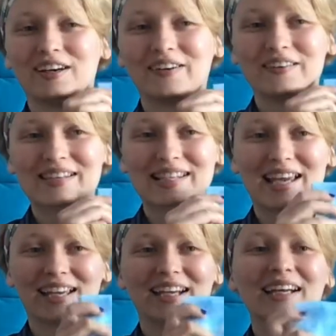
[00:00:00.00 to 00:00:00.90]
who was
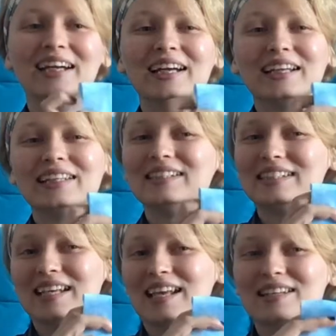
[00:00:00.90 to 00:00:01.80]
like,
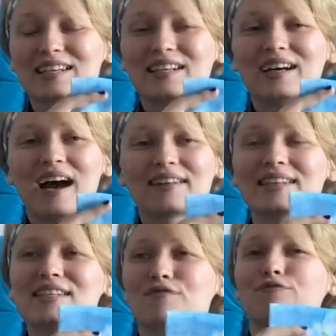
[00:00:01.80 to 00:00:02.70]
didn't at
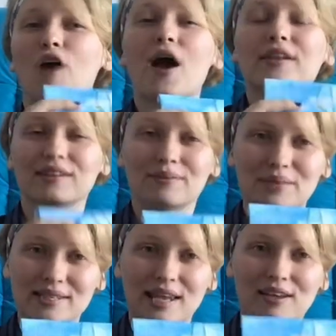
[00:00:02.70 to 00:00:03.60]
least find the
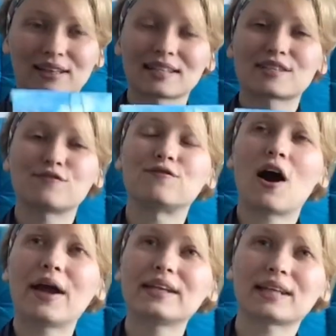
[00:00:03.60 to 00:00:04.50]
mistake, at least
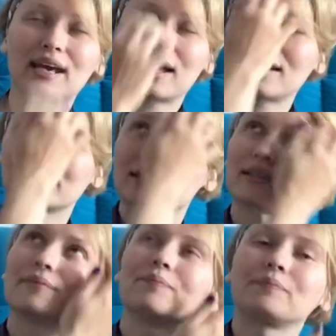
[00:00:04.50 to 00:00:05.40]
find and uh,
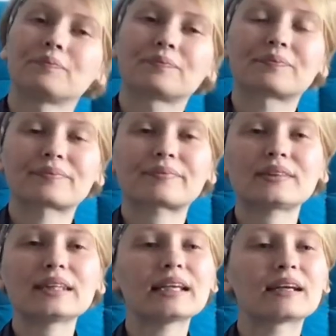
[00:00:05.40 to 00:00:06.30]

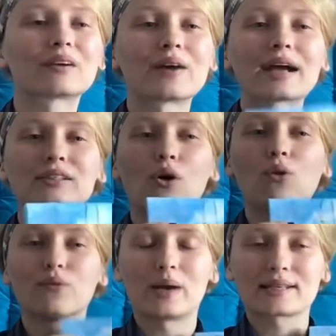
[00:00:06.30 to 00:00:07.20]
correct all
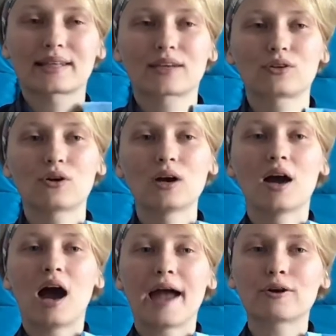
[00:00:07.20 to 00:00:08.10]
the rest. Like, you know,
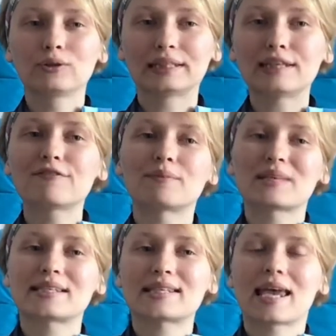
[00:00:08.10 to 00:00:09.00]
I could leave the
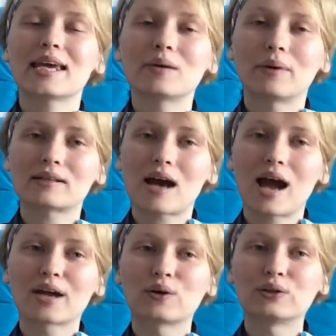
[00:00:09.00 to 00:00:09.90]
mistake, but
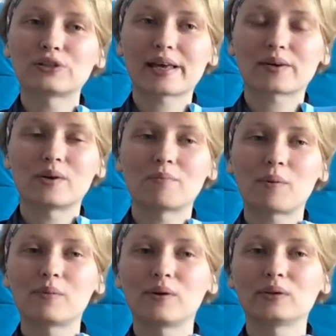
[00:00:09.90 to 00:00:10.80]
I could like
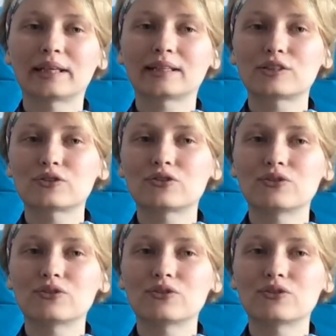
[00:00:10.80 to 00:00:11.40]
remember like to